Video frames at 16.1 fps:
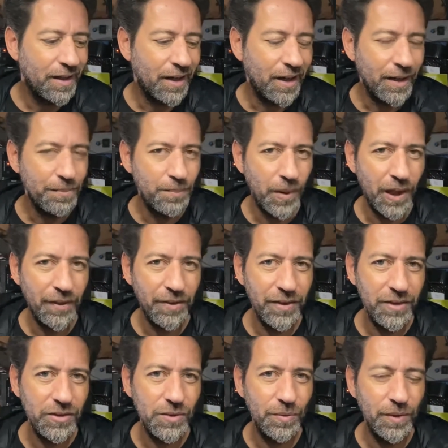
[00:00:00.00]
I bought
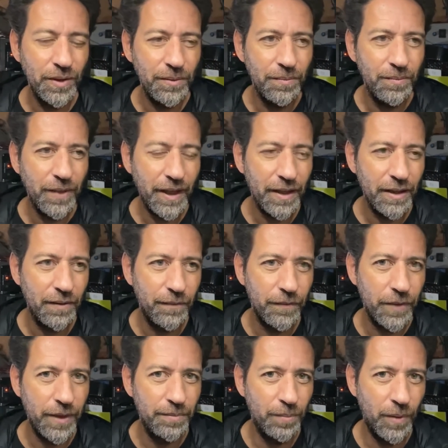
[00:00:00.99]
this one at a
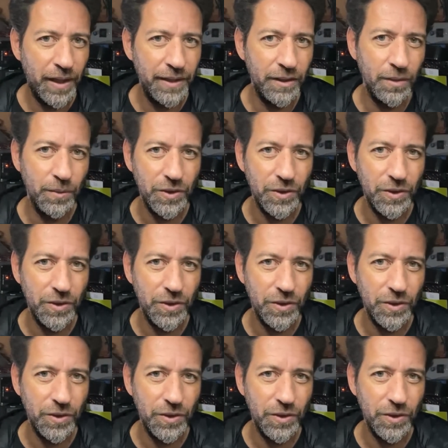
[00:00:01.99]
Fred Meyer,